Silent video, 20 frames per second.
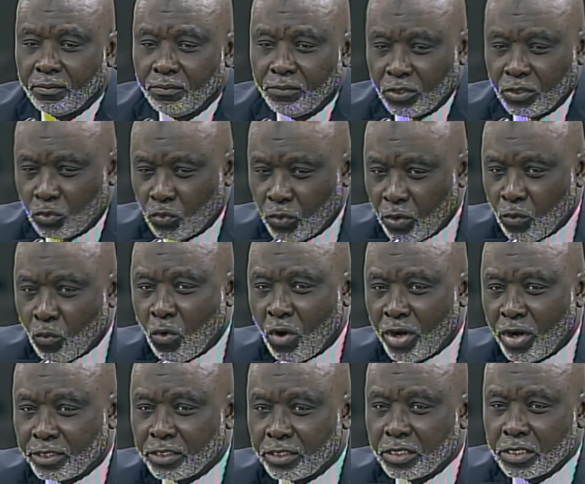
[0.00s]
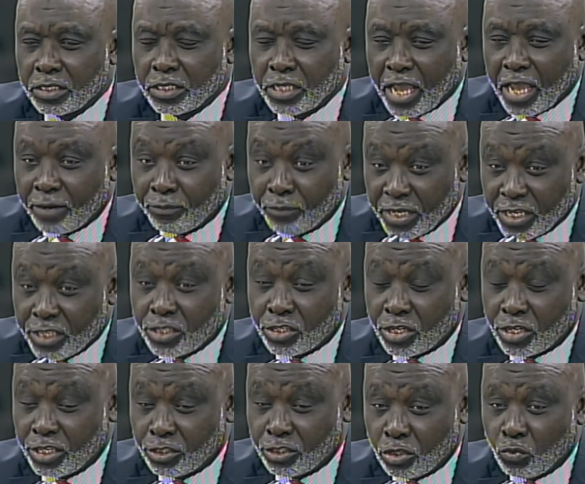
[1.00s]
between what the
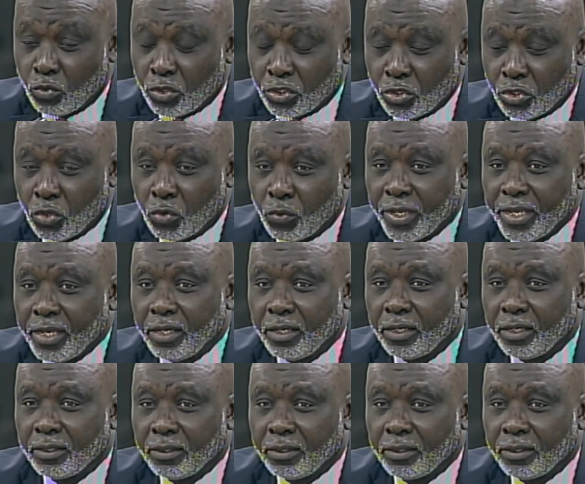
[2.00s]
administration was doing